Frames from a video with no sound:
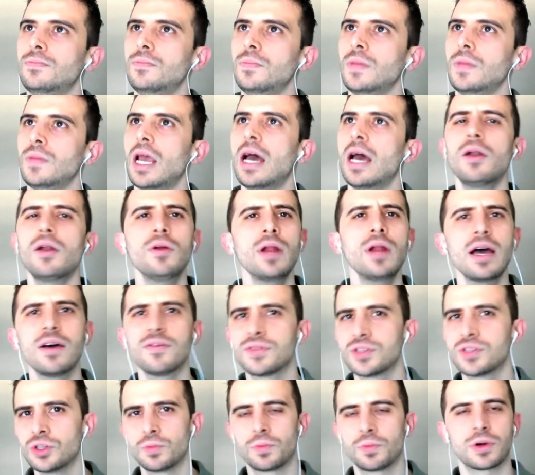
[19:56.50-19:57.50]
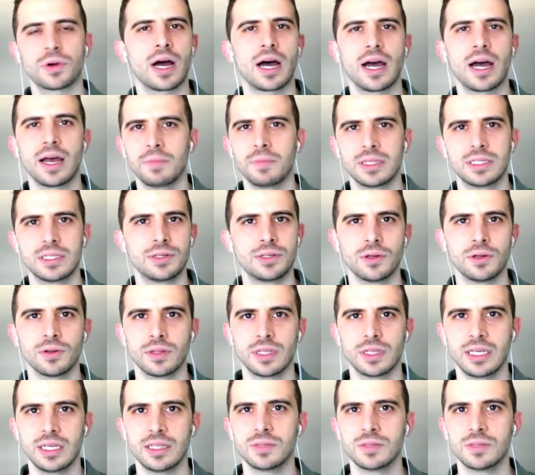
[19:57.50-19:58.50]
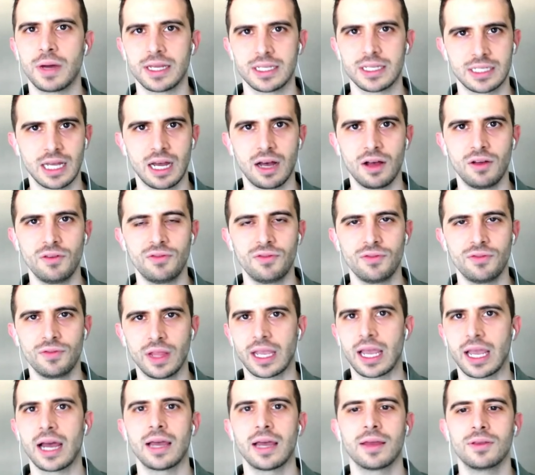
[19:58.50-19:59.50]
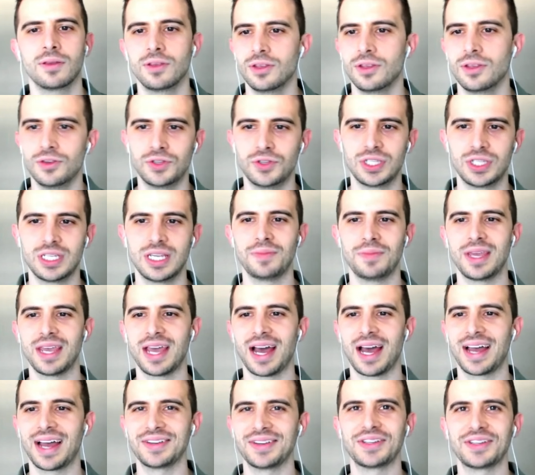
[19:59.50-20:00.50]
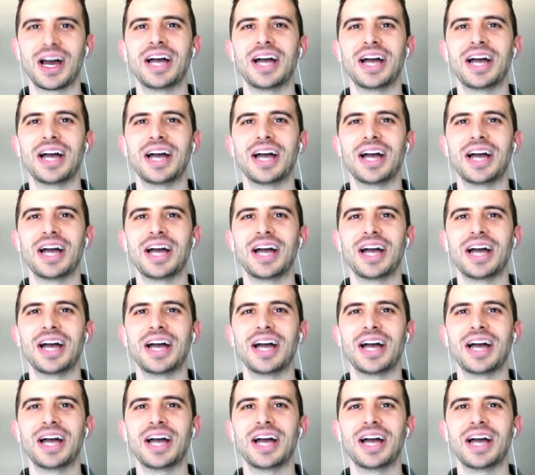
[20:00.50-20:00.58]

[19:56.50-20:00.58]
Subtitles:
I don't have super high material needs myself. Like you see me, I